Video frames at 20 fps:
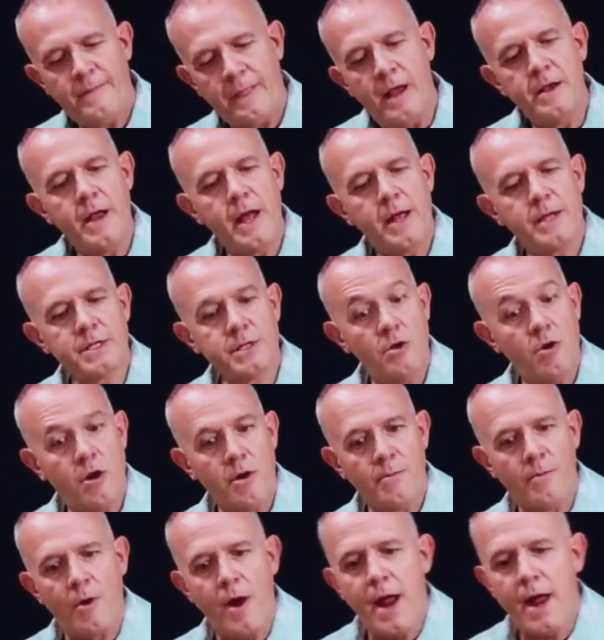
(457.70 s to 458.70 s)
Nice
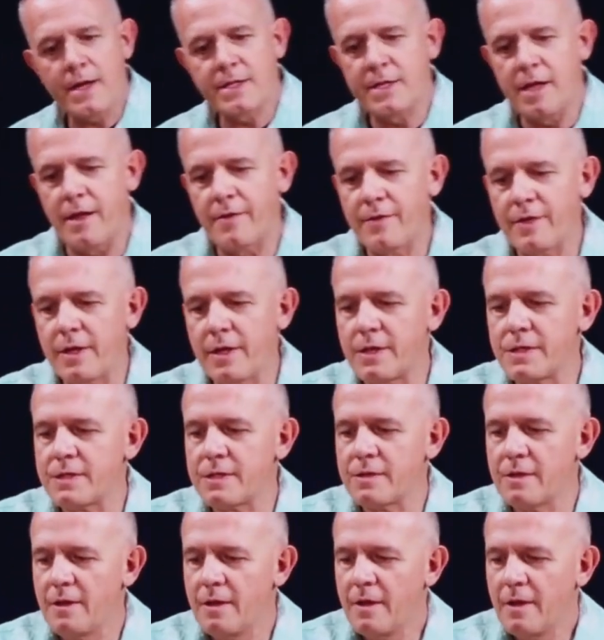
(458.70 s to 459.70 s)
long bracts on
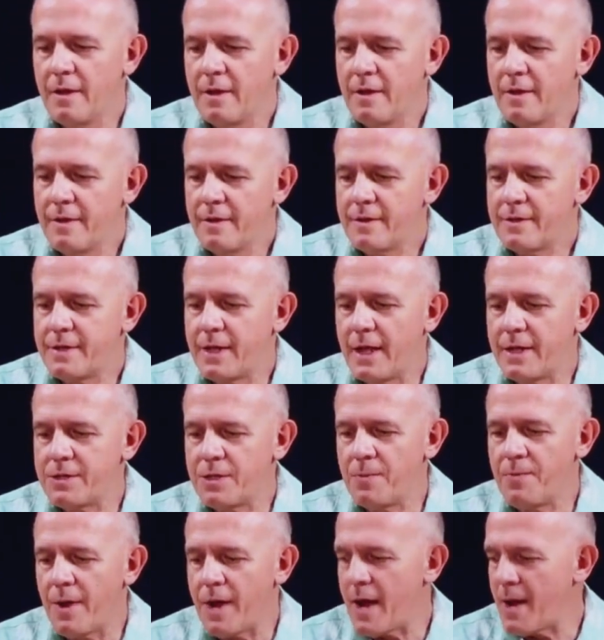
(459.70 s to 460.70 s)
these
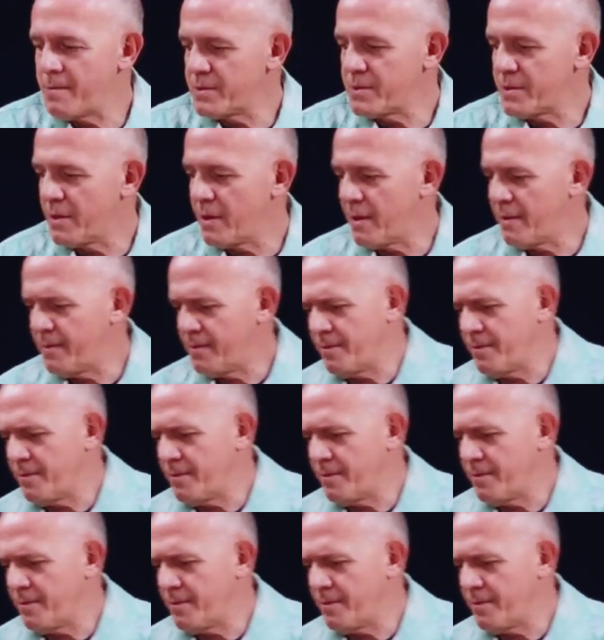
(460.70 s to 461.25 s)
daisy pomps, so they